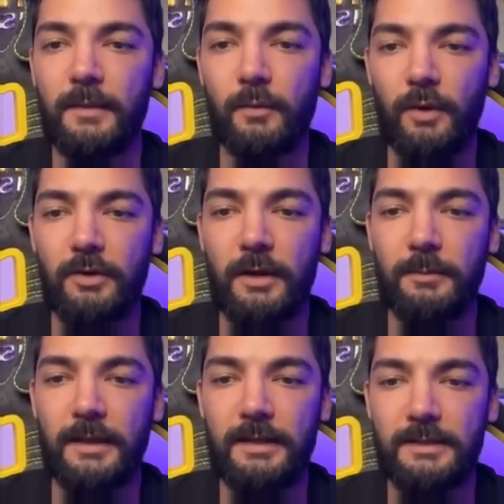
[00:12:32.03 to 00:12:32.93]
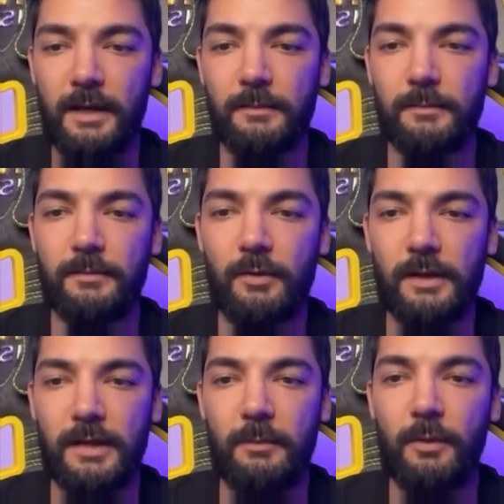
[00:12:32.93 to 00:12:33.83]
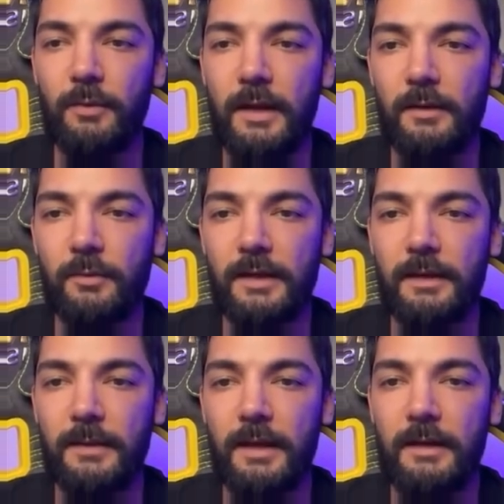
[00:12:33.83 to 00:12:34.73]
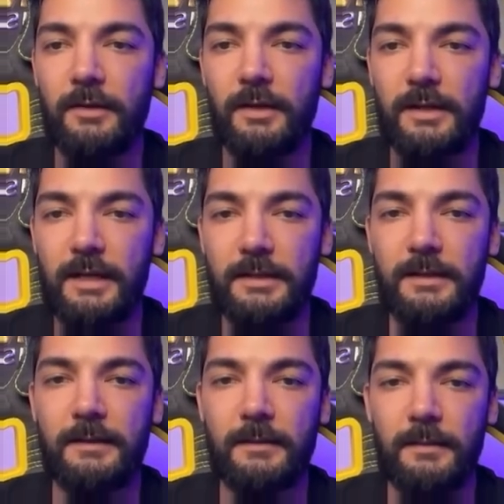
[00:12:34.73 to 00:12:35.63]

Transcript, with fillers: What should it be this time? For example, we, we came here to the DEX.